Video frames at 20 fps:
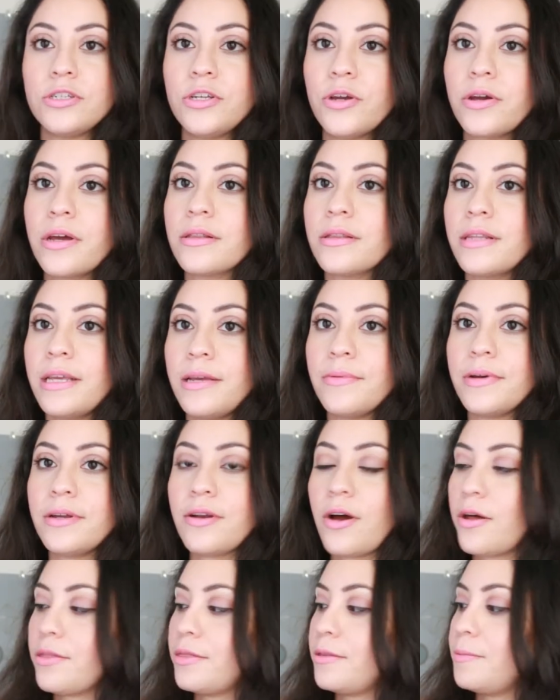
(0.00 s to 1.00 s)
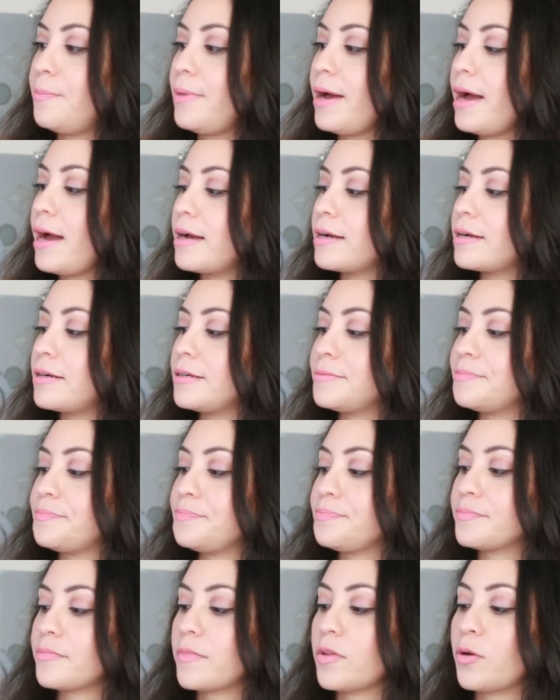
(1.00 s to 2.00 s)
you can leave it on the back
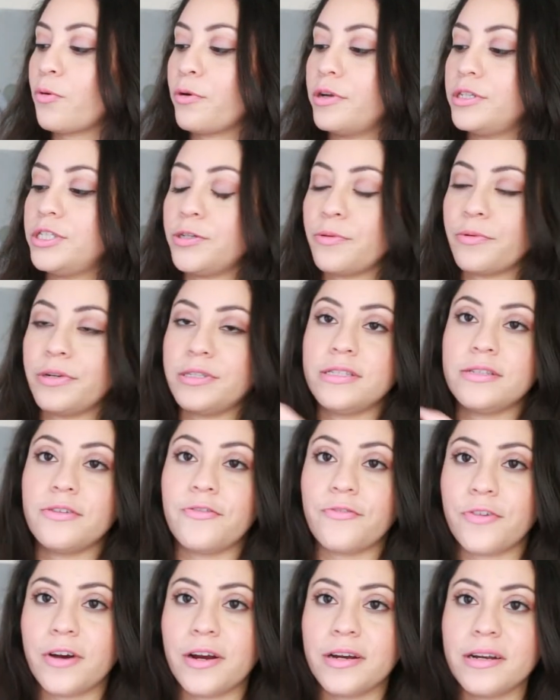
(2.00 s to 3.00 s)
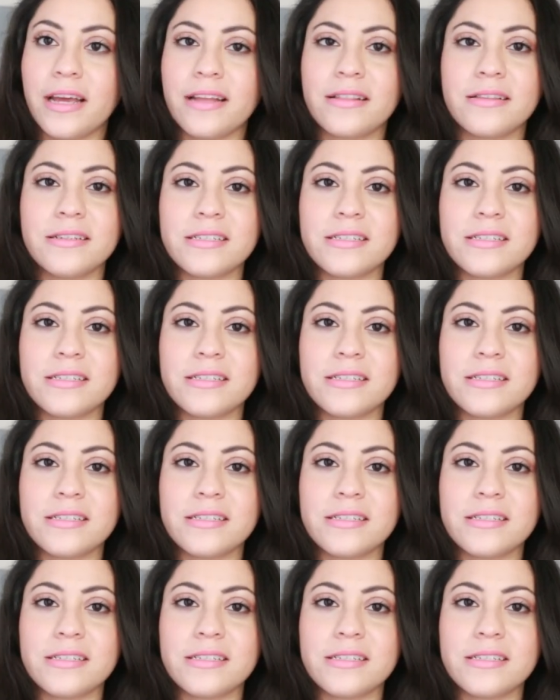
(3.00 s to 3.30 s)
or towards the front and